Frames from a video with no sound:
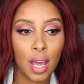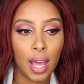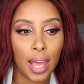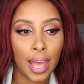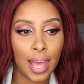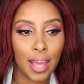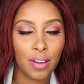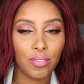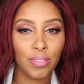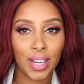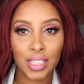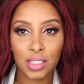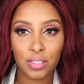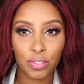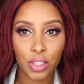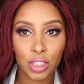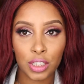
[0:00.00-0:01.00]
and
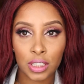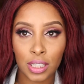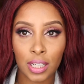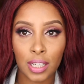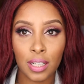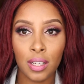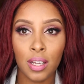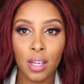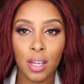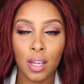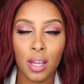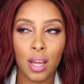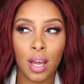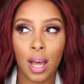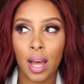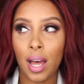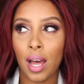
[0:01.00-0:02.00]
vice versa.
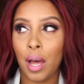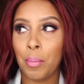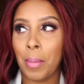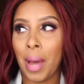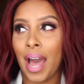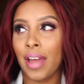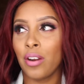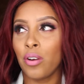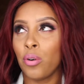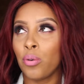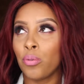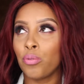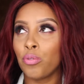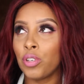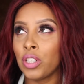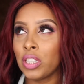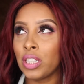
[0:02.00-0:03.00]
I
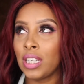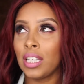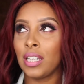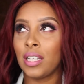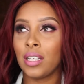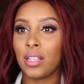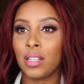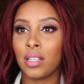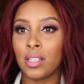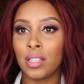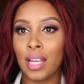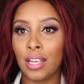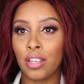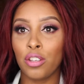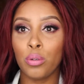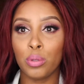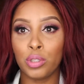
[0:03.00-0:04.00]
don't really
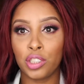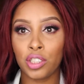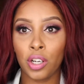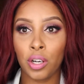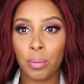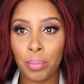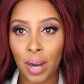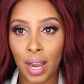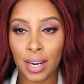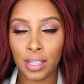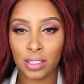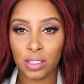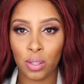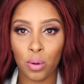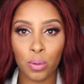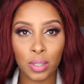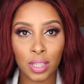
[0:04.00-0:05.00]
like use certain
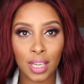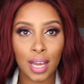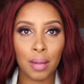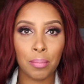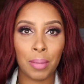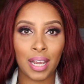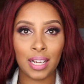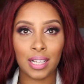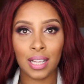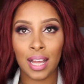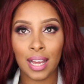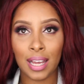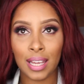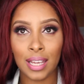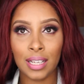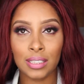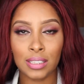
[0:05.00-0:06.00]
products only on my
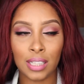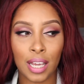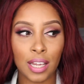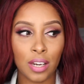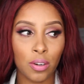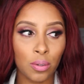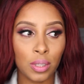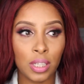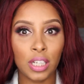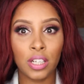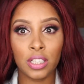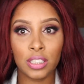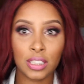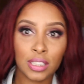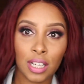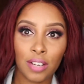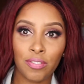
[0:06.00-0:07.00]
clients and only
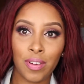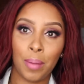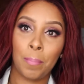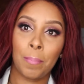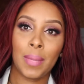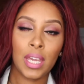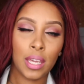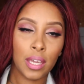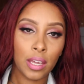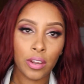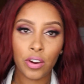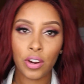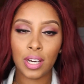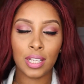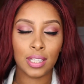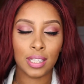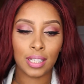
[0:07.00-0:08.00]
good stuff on me or
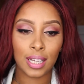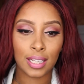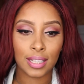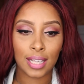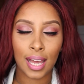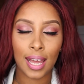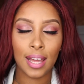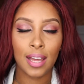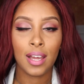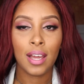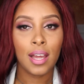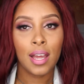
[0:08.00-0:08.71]
anything like that.